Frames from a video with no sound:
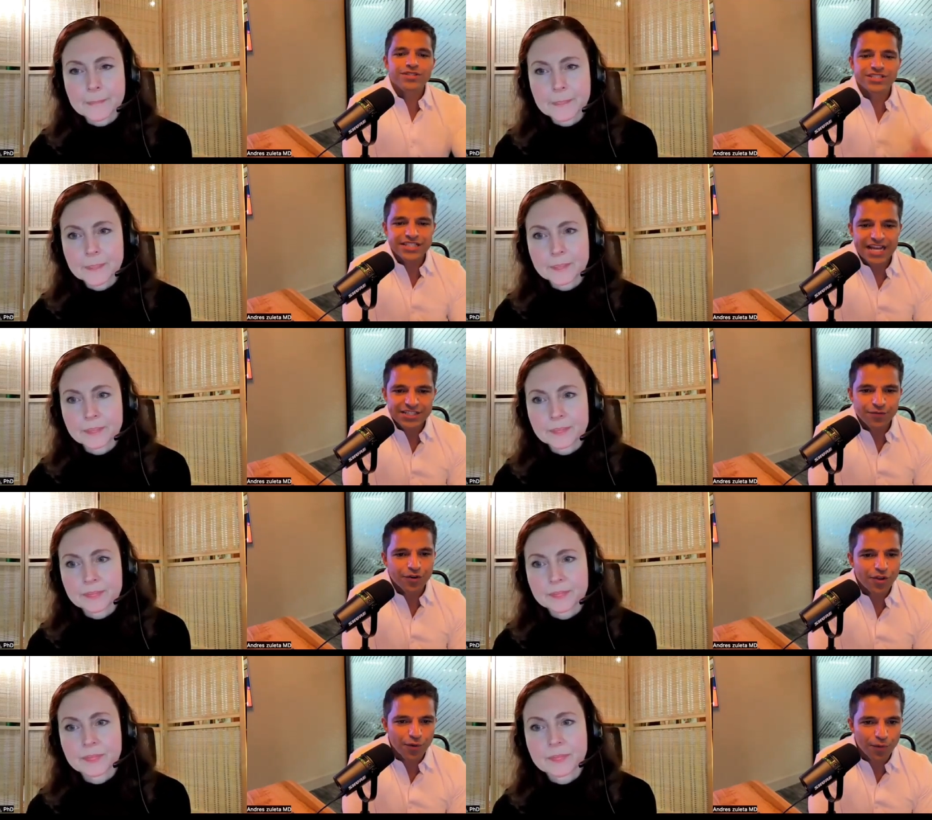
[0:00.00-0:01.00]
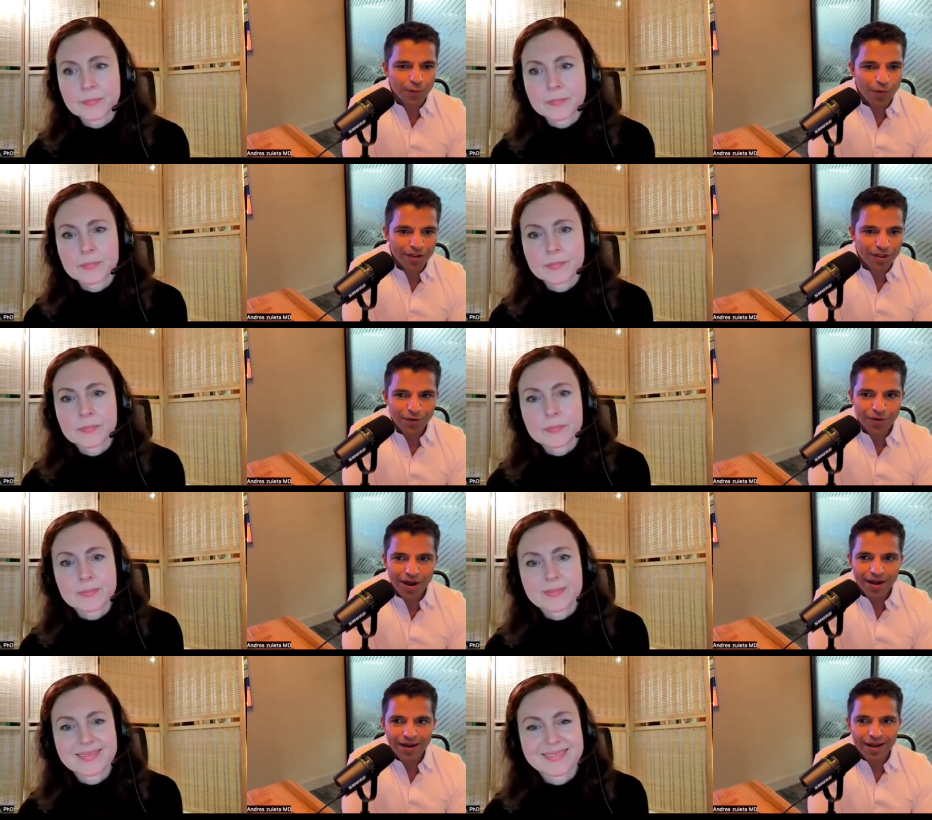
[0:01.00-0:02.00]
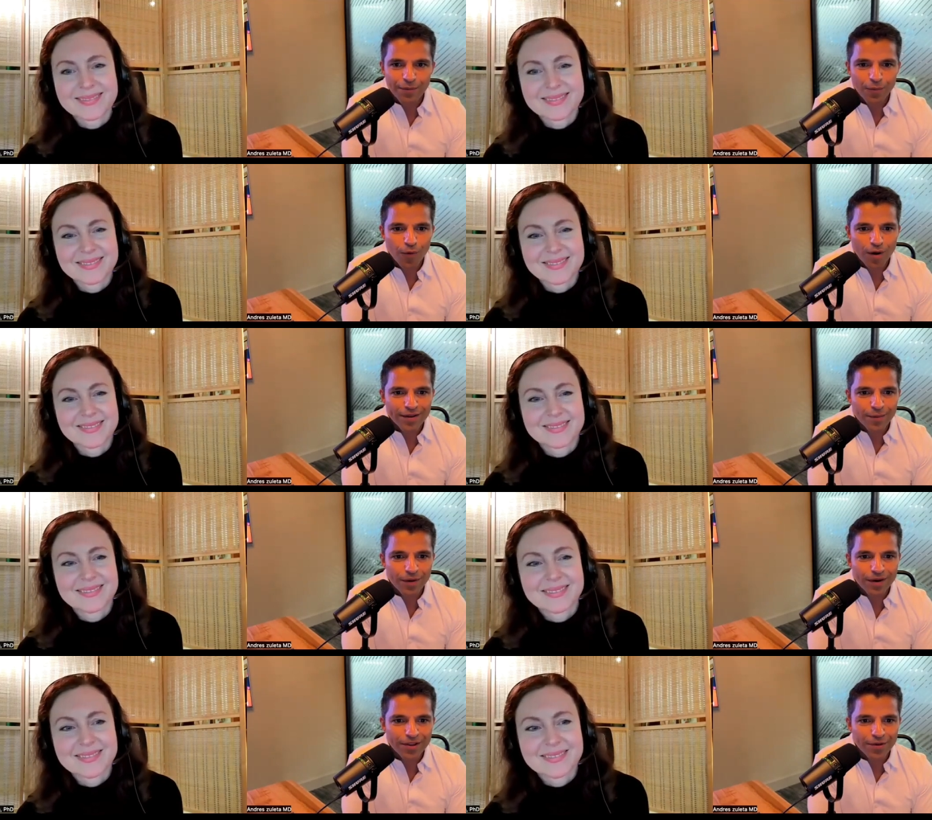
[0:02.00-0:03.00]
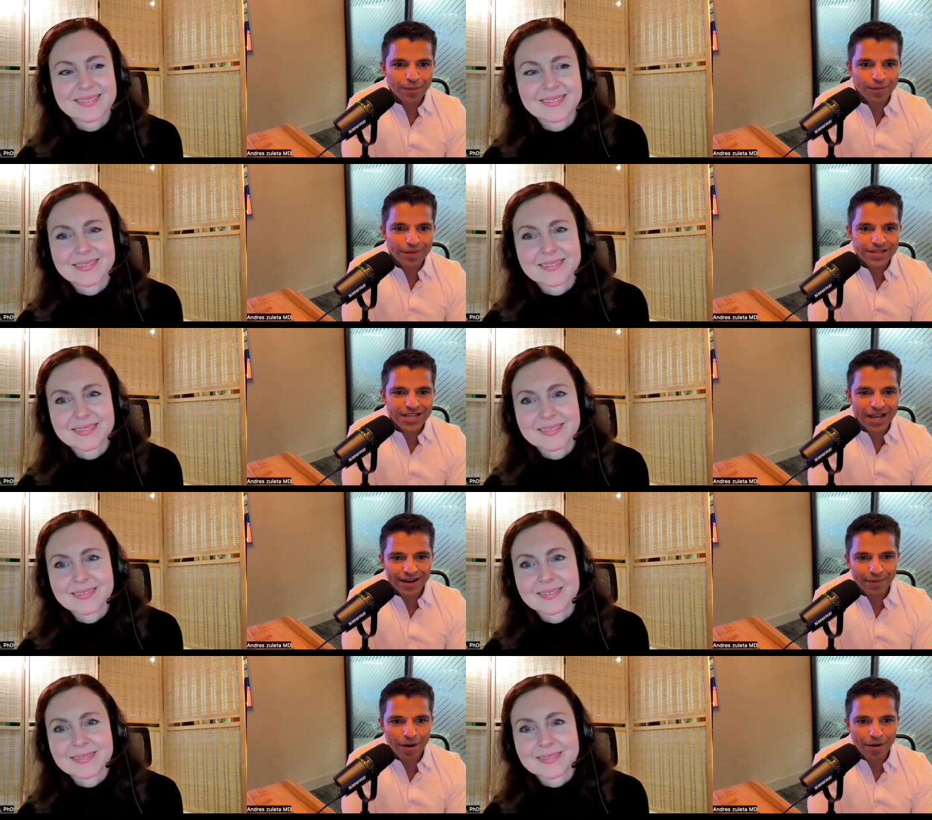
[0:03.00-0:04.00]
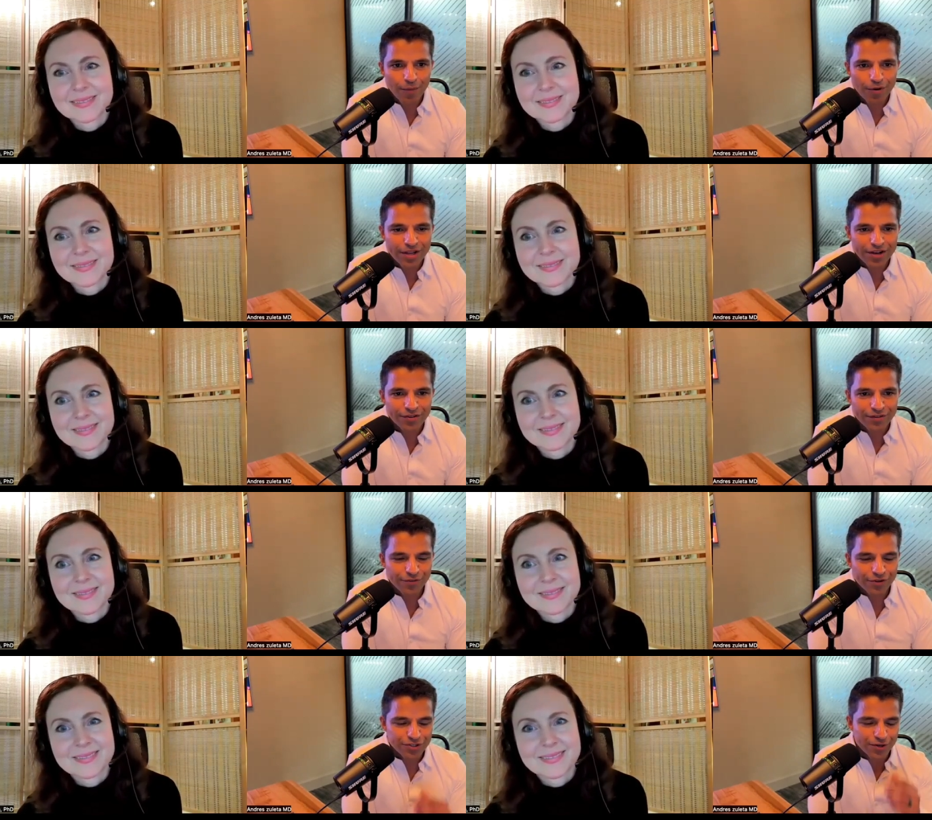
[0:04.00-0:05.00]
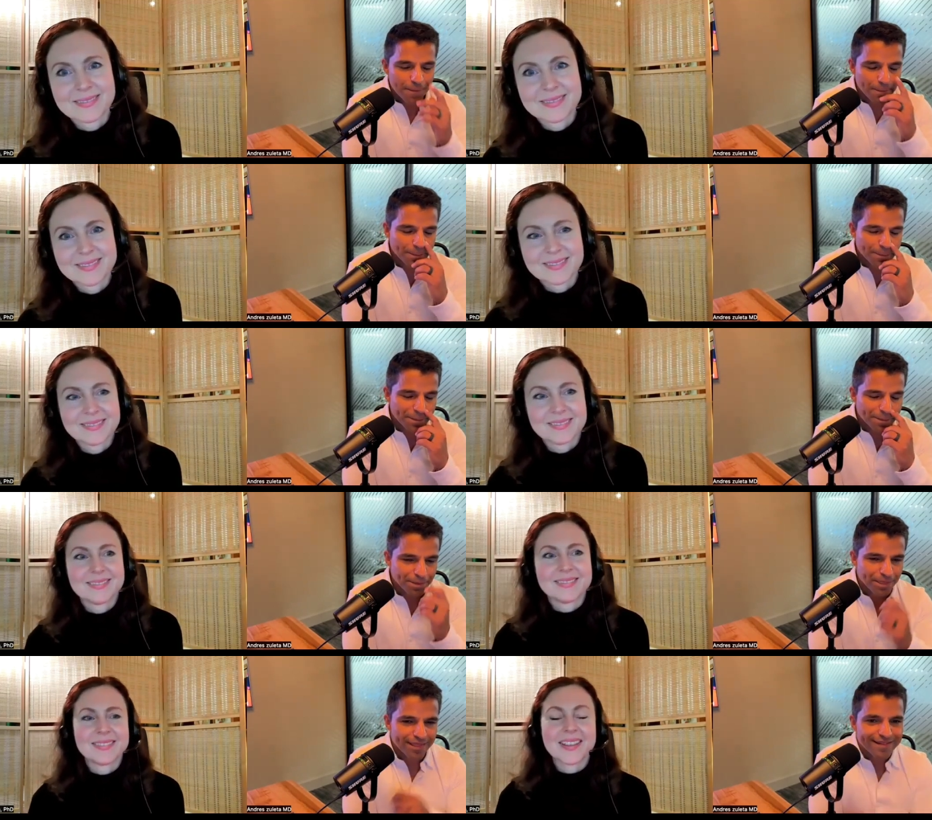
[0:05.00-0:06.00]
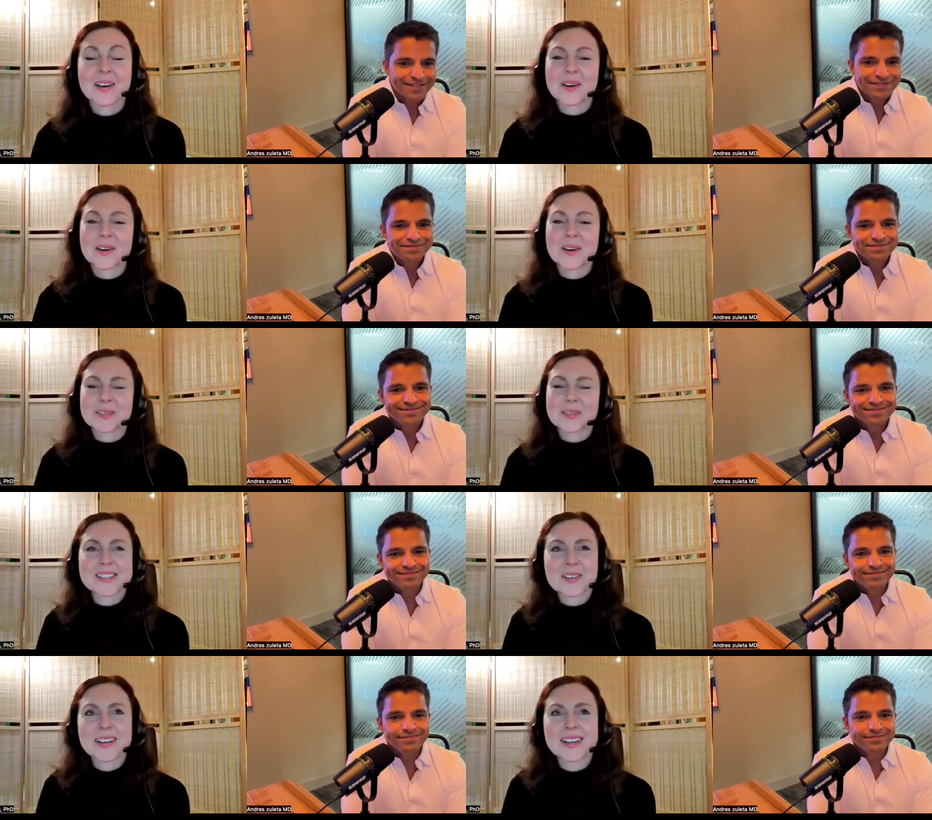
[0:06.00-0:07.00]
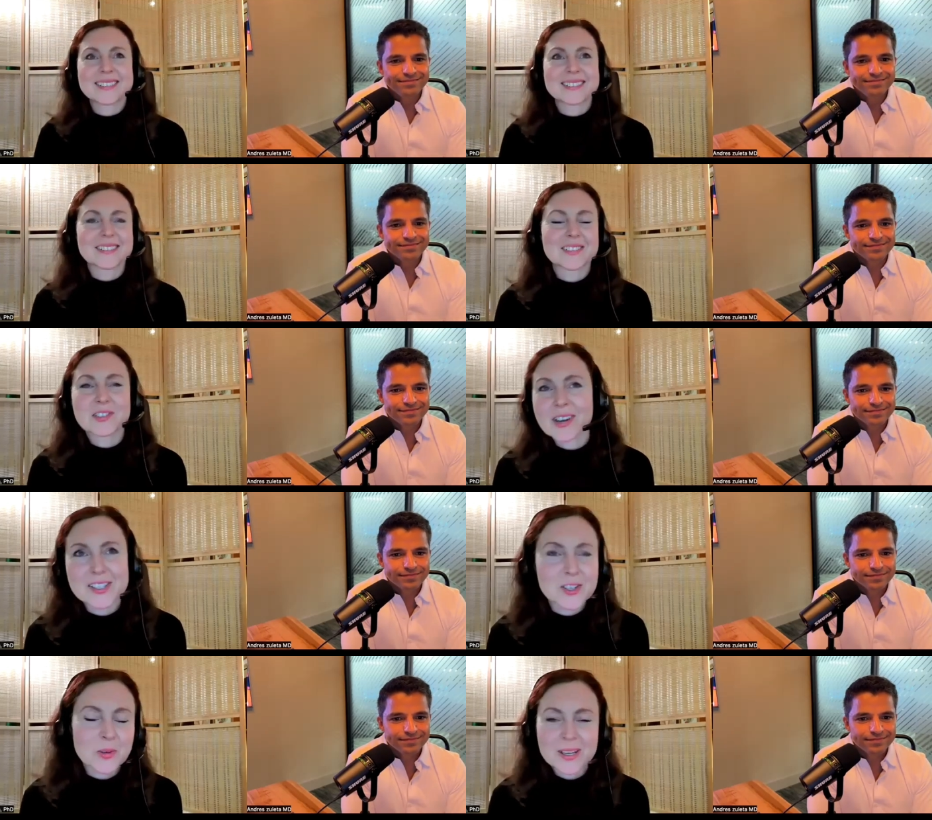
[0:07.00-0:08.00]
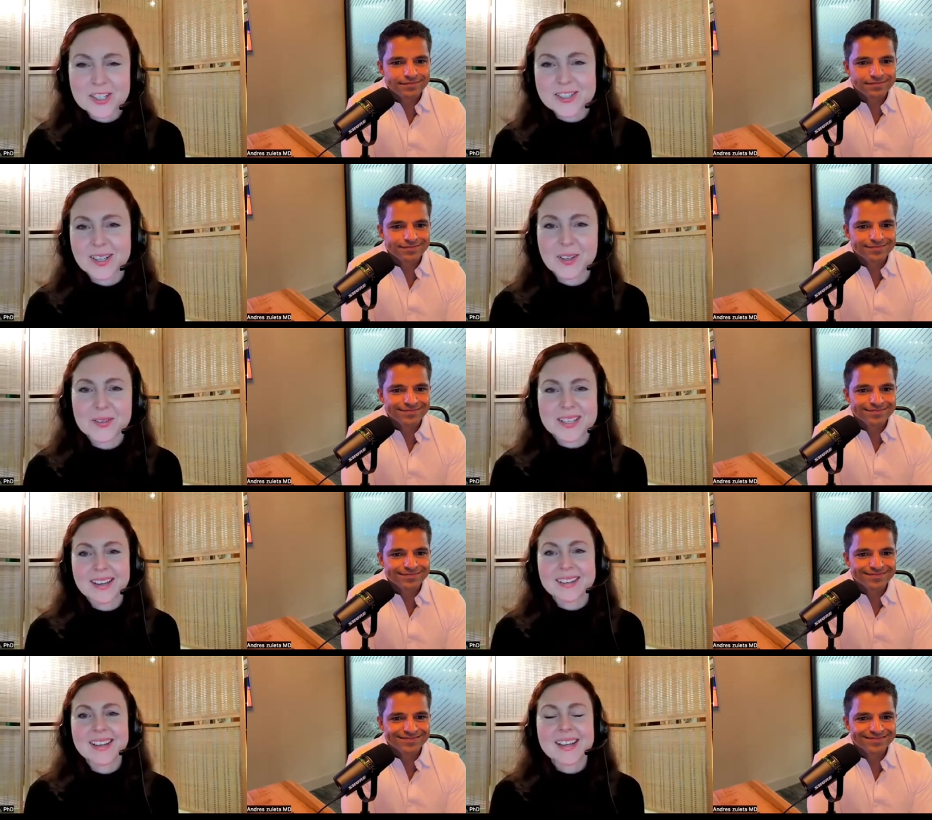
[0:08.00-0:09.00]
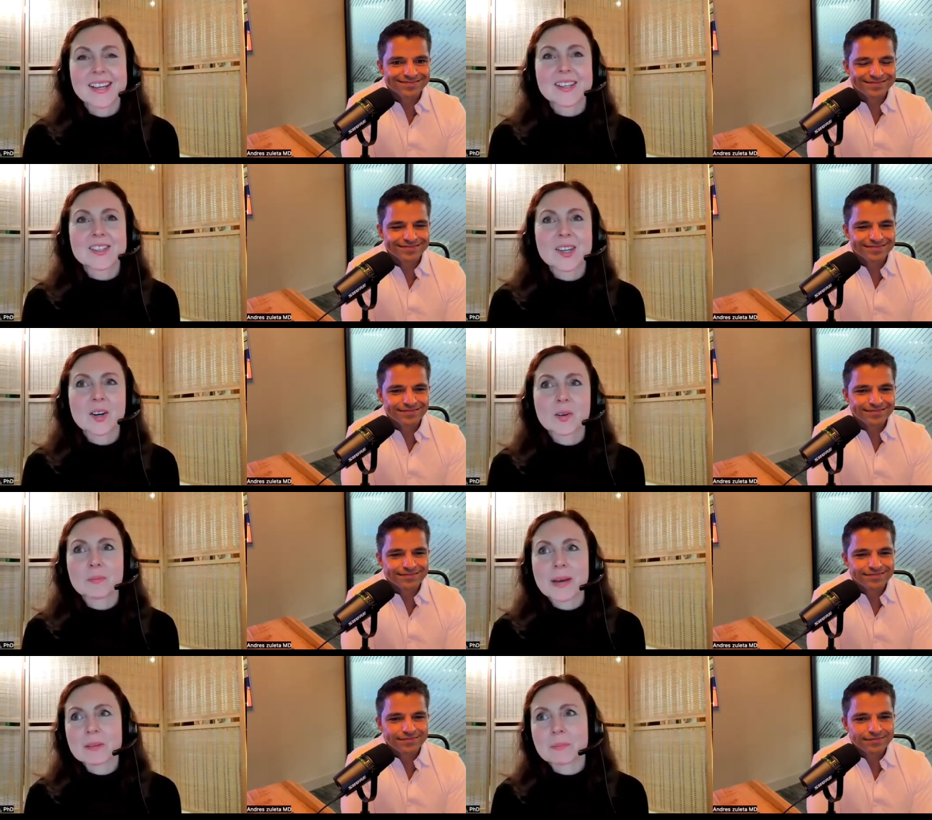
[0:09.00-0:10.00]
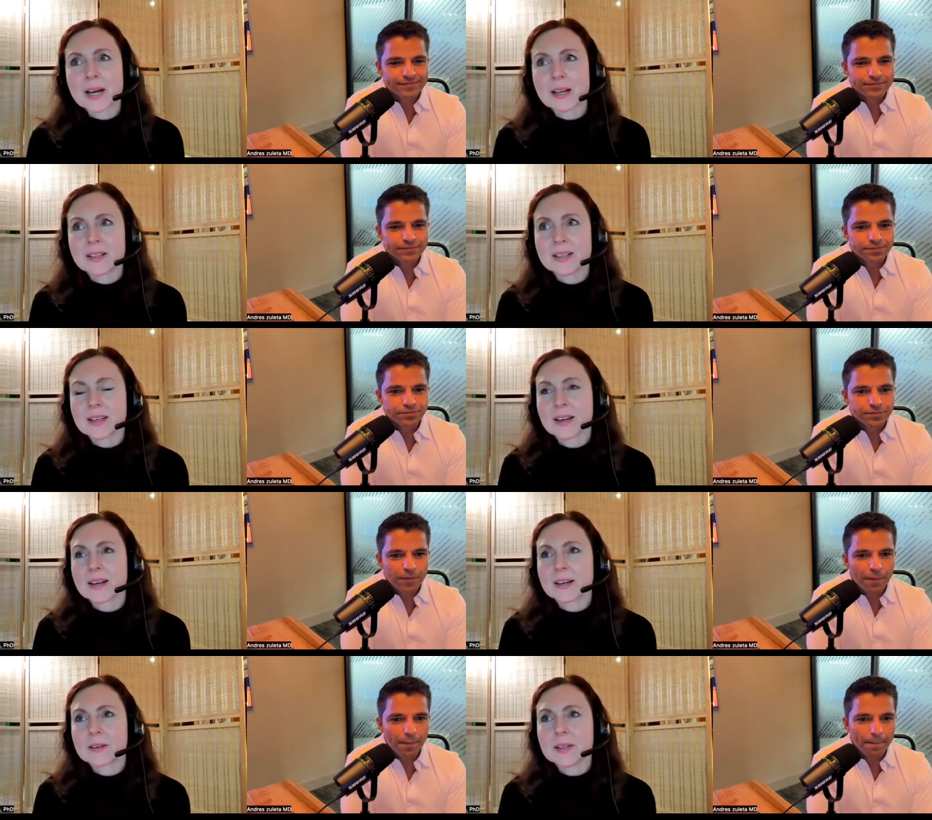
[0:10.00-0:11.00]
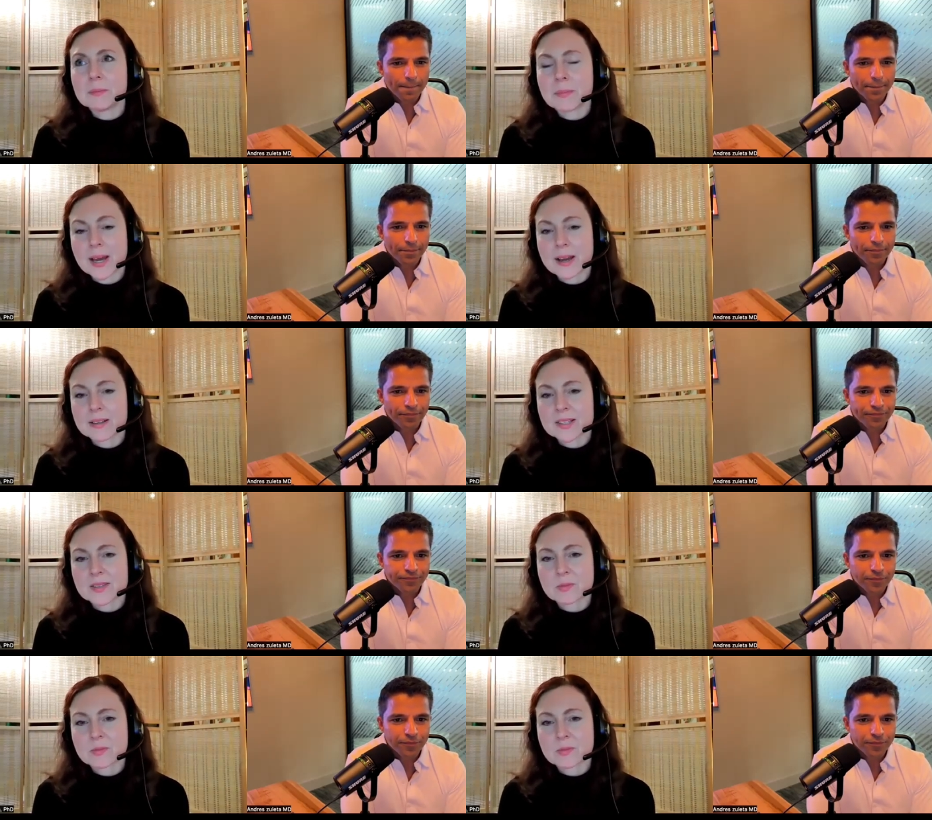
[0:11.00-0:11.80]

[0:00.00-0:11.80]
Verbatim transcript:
Speaker 1: what's next for you and what you're uh, and what what are you excited about working on the future?
Speaker 2: Oh, that's a great, great two questions to close on. So metabolic uh, impacts.